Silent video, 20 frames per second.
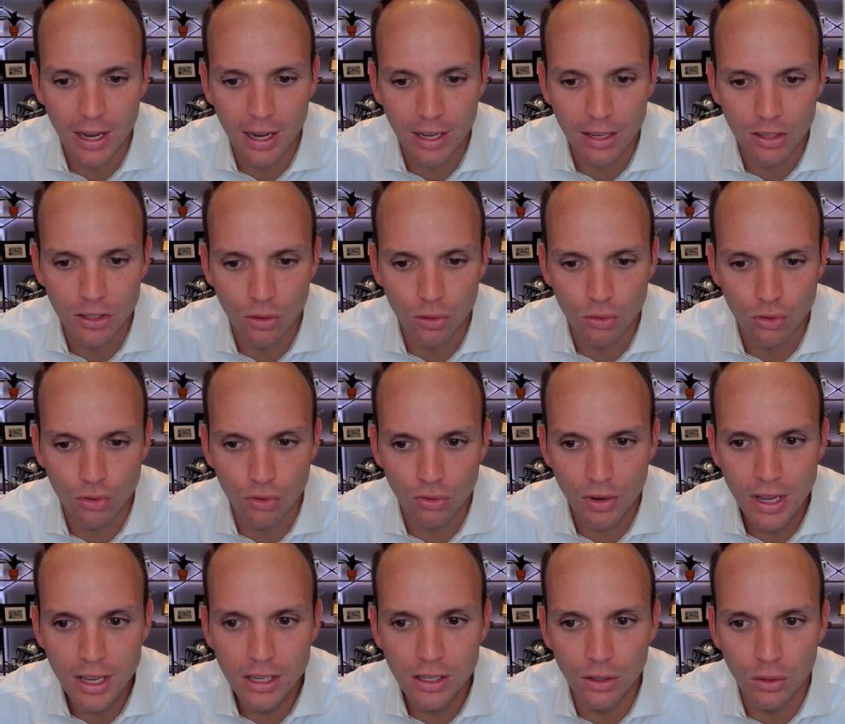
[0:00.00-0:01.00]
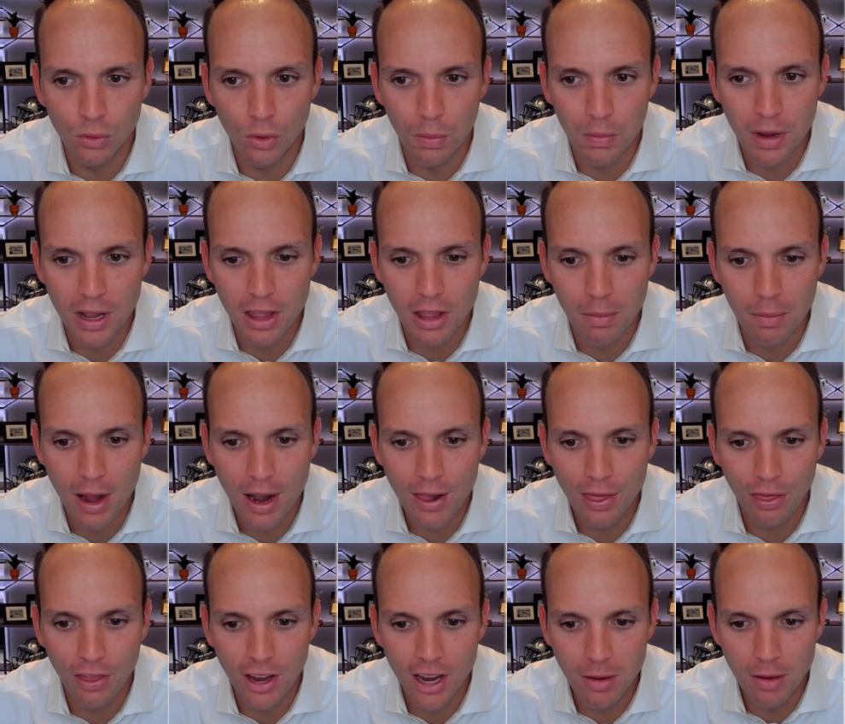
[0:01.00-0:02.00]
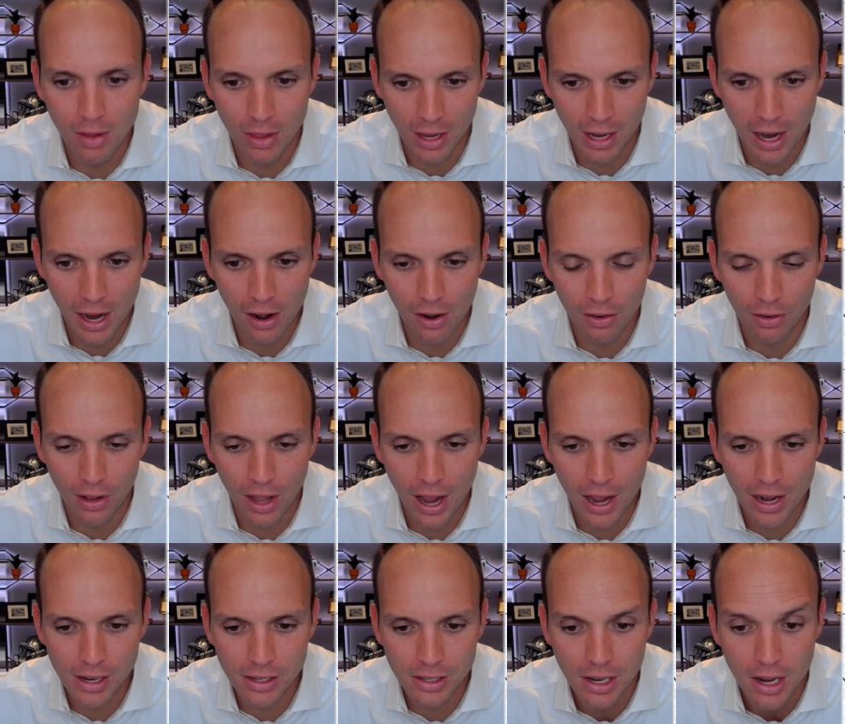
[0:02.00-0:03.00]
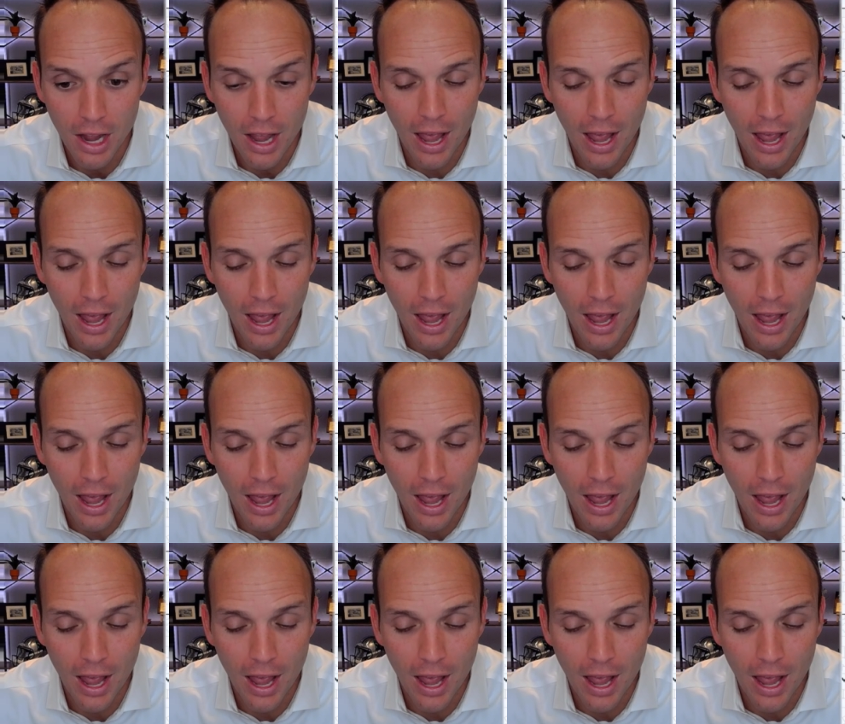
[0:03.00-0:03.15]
in. So drizzle will be the main theme in the Carolinas.